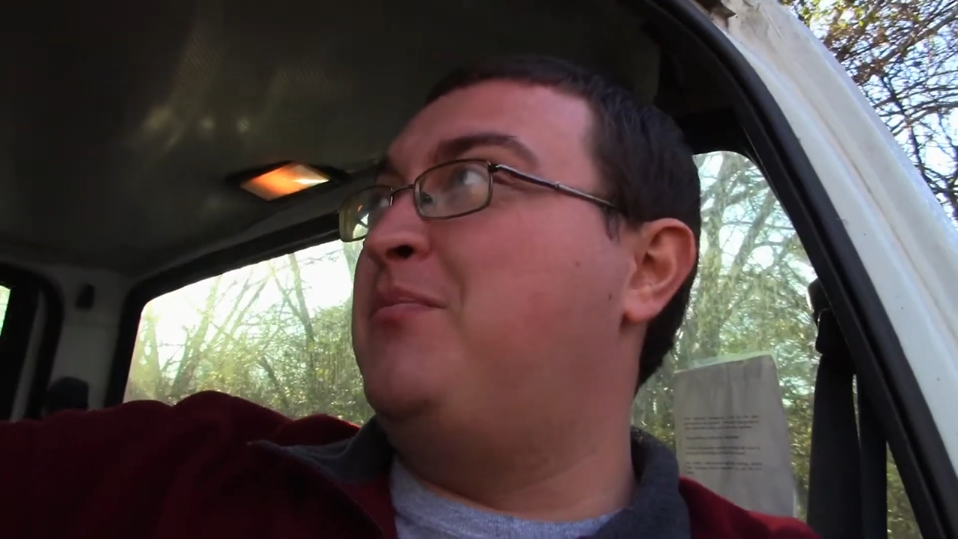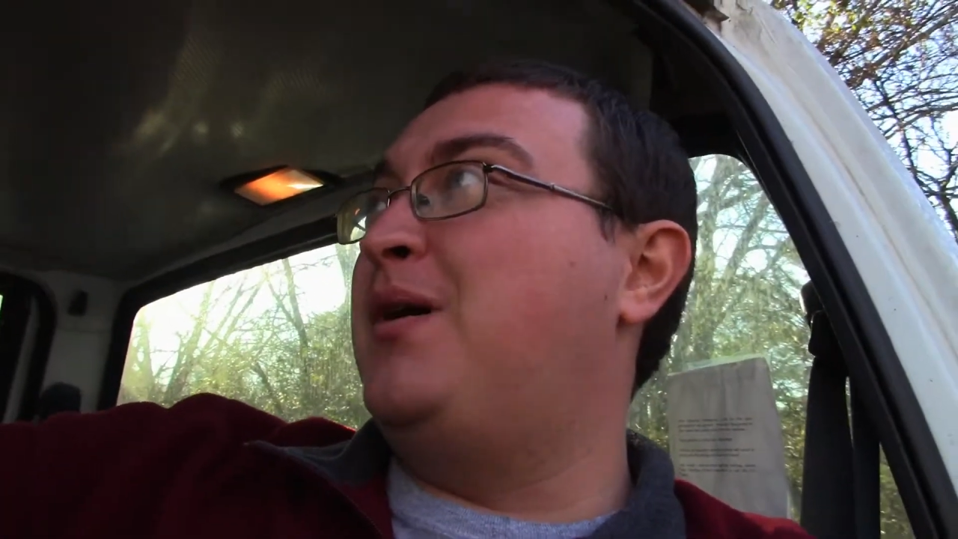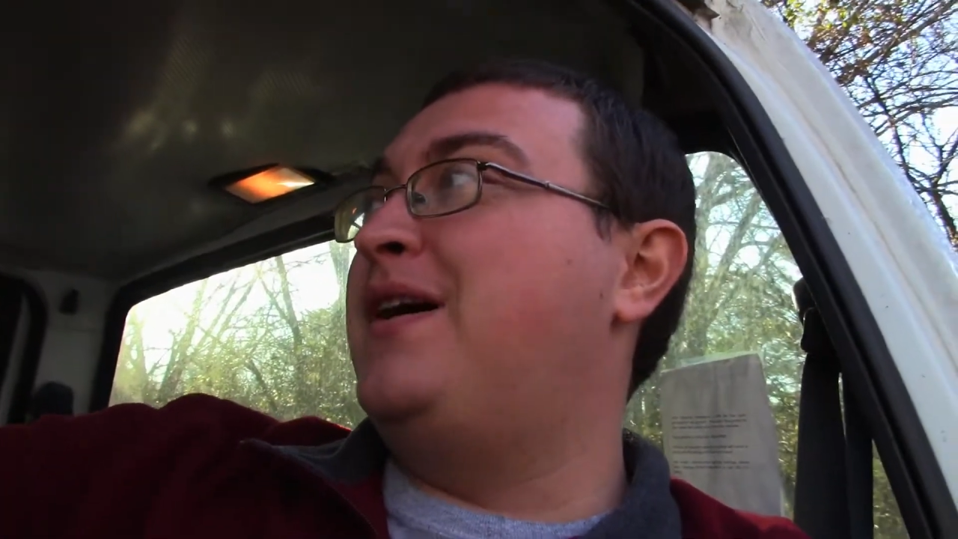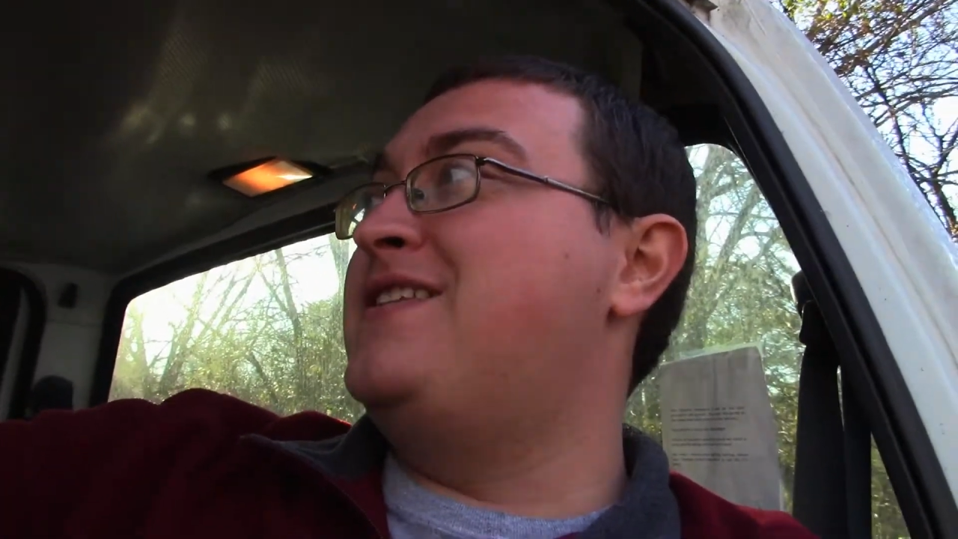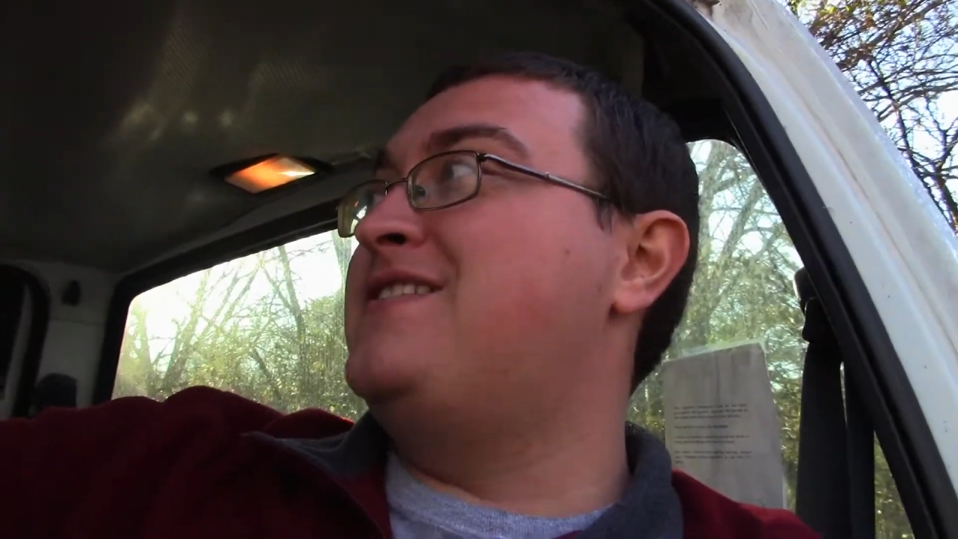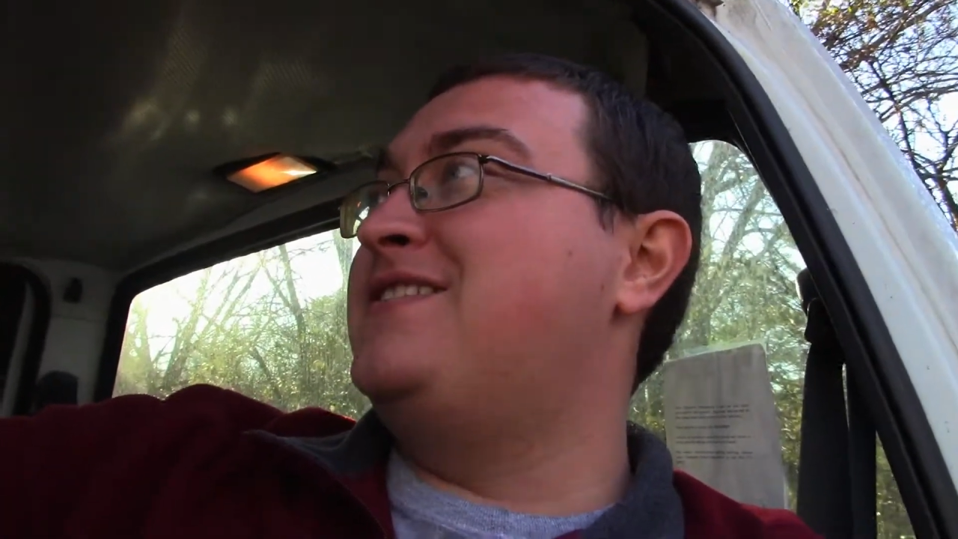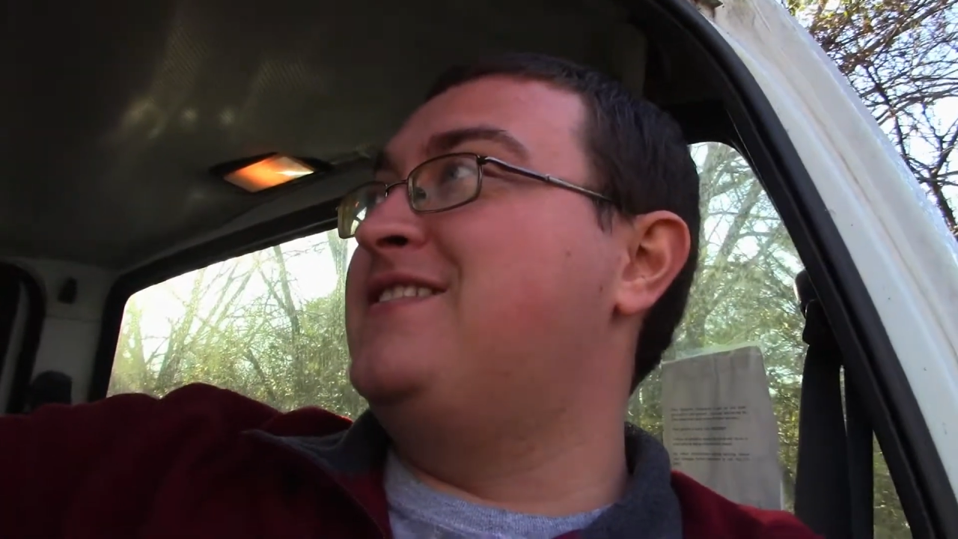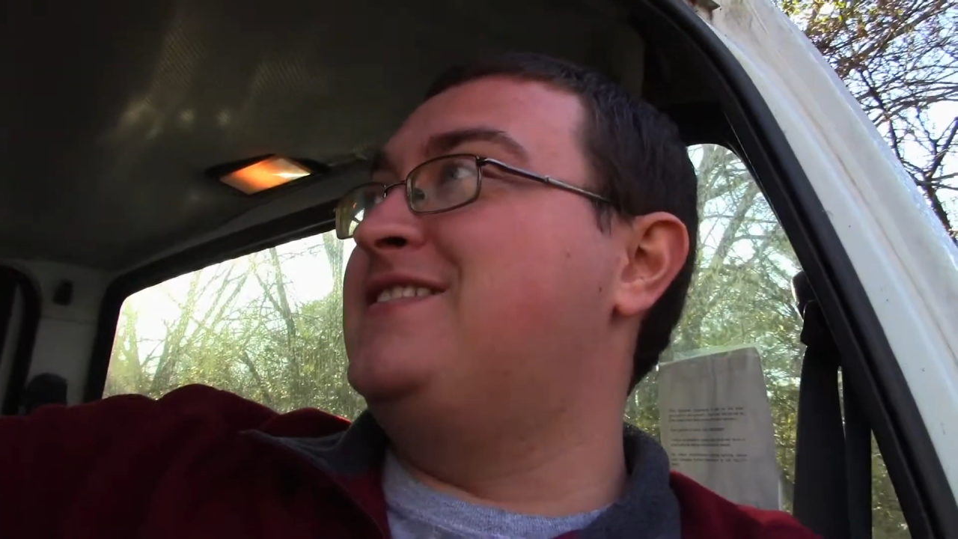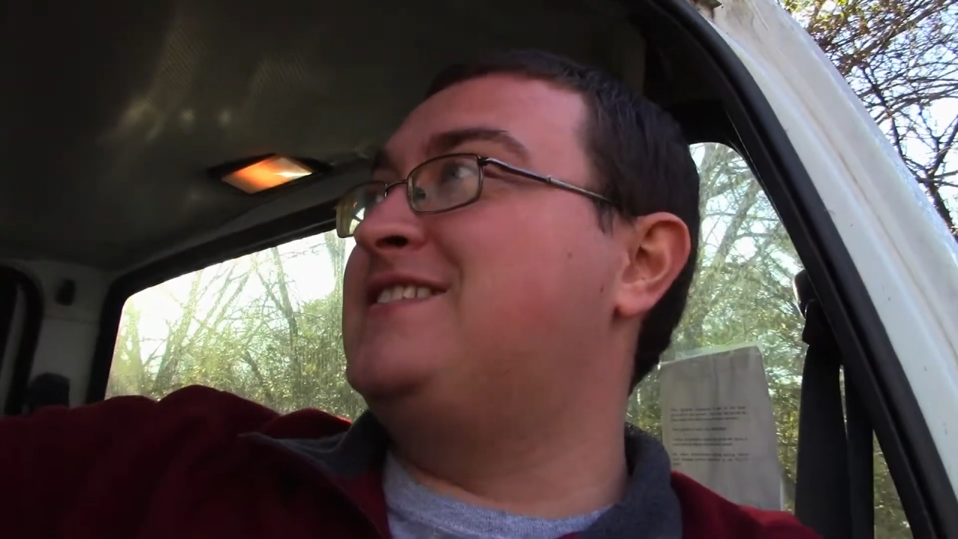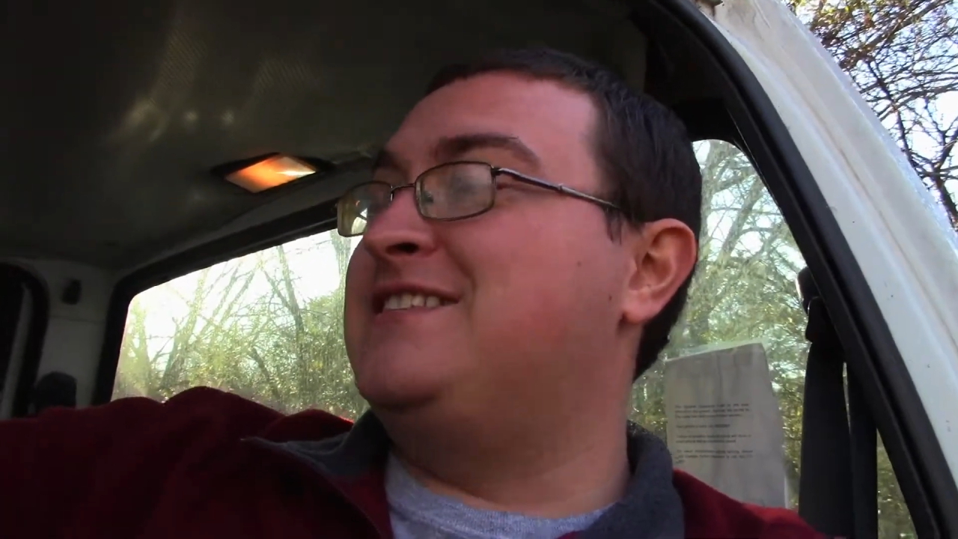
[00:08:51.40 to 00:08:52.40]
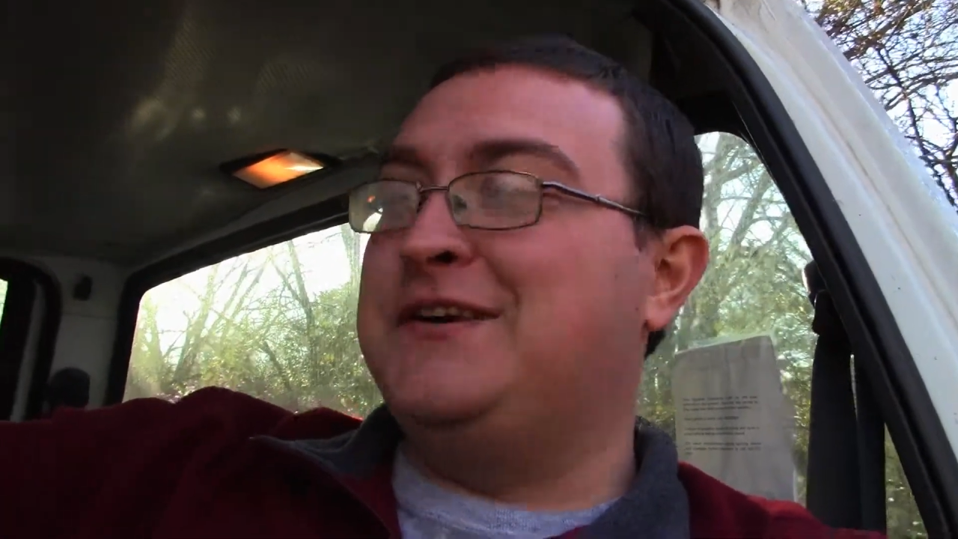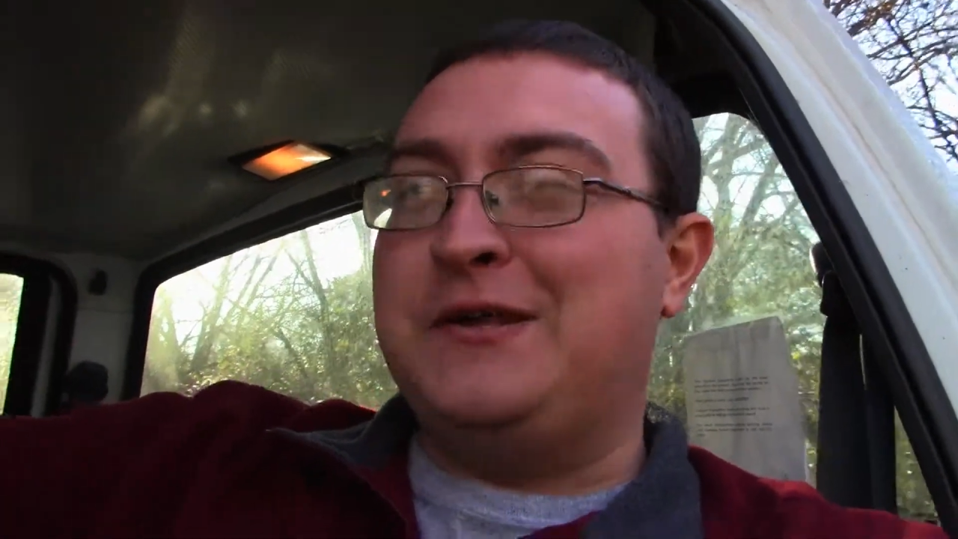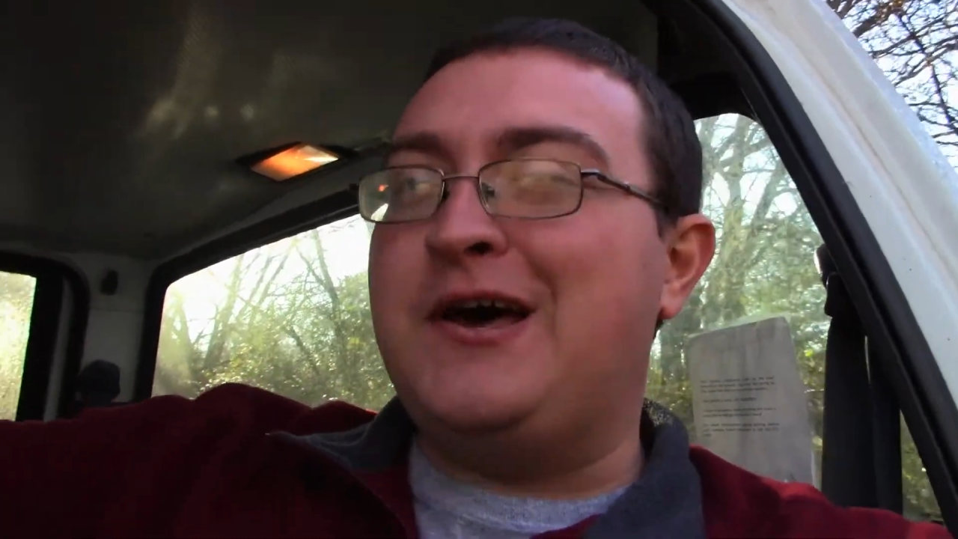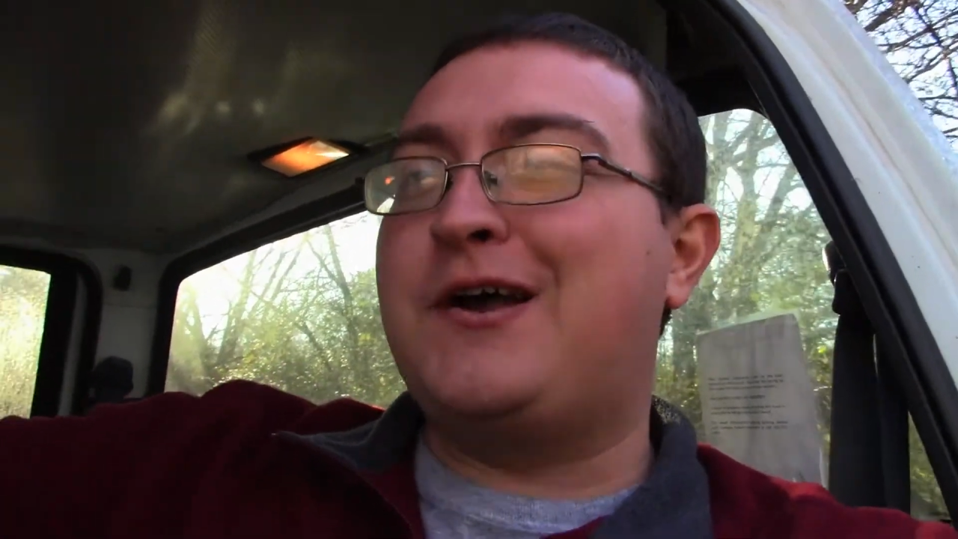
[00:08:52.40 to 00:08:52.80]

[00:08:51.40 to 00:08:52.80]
but still